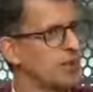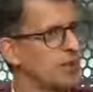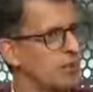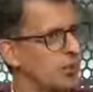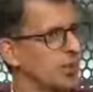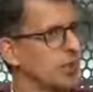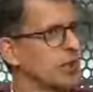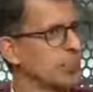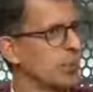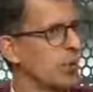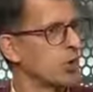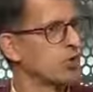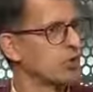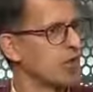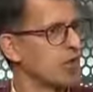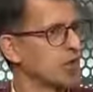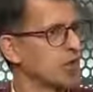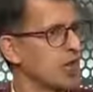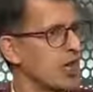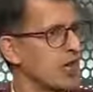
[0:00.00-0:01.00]
to look at the
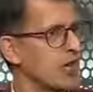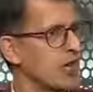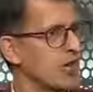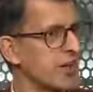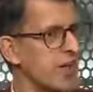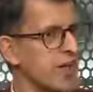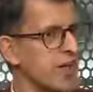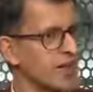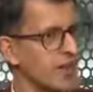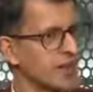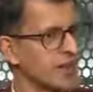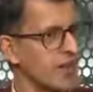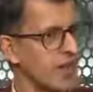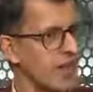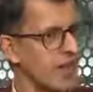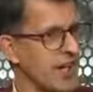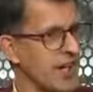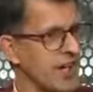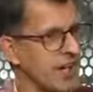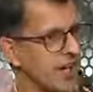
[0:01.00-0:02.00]
positive side of it, it's
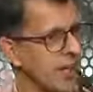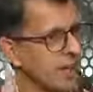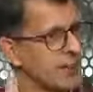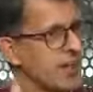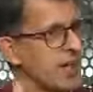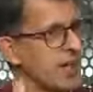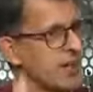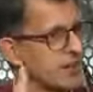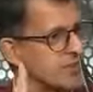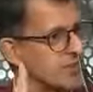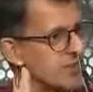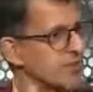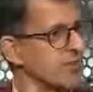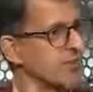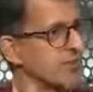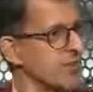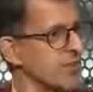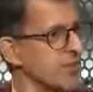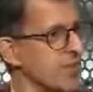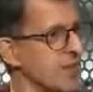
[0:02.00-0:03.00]
India being
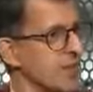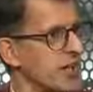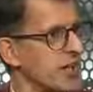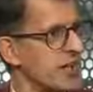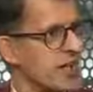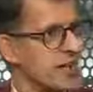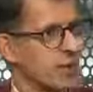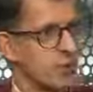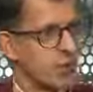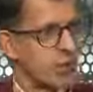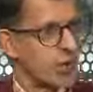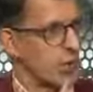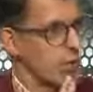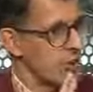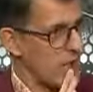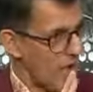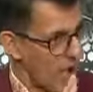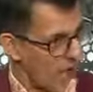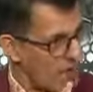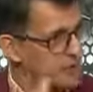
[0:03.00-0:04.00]
consistent, that we
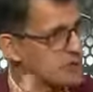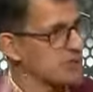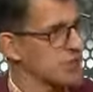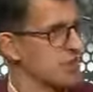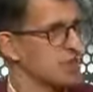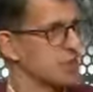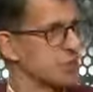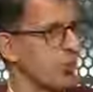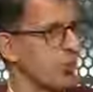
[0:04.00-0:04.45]
don't have a 6th